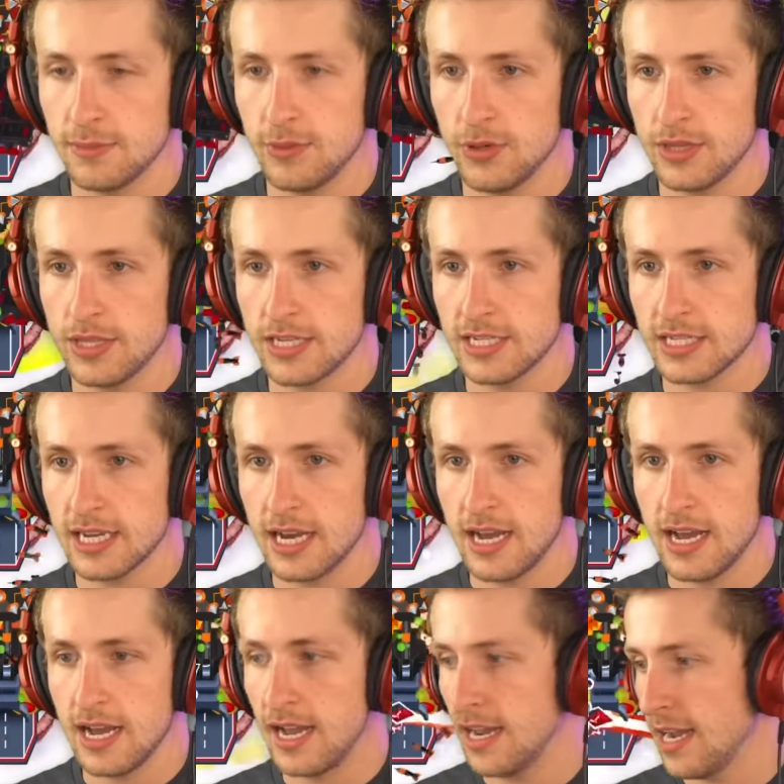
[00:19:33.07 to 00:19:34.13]
put this
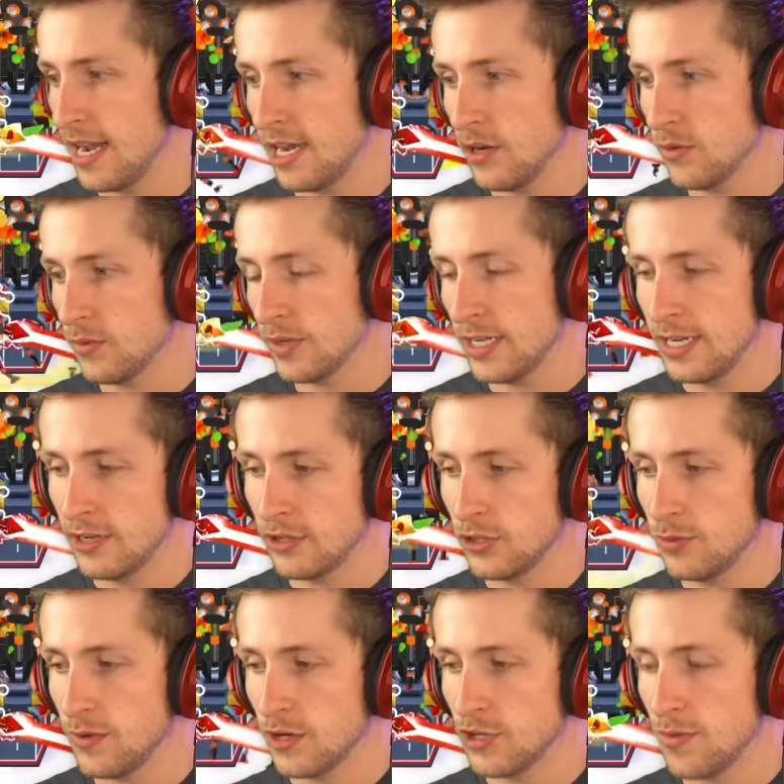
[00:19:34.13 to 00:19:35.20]
guy, I don't care
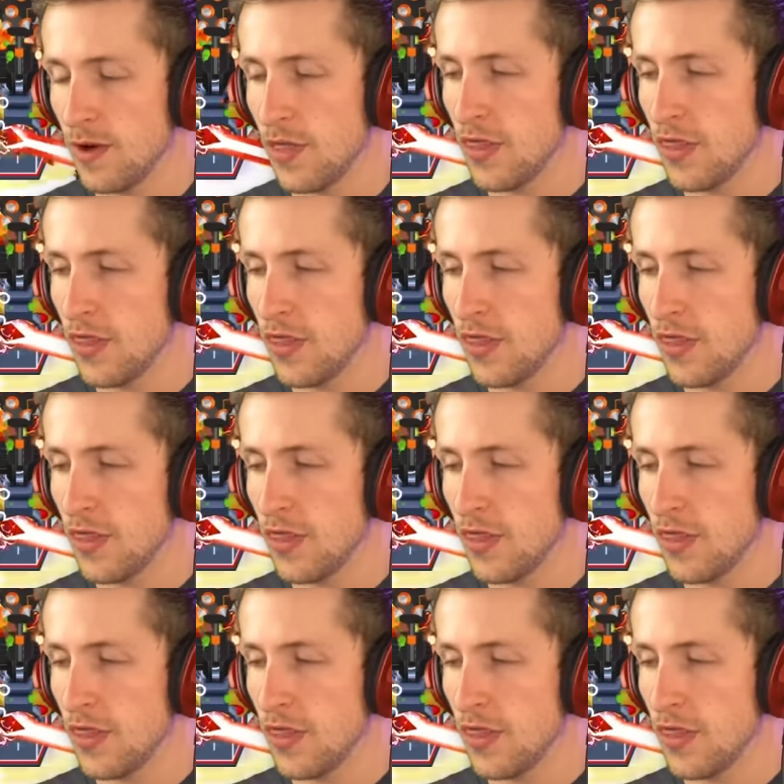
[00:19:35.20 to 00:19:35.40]
too much about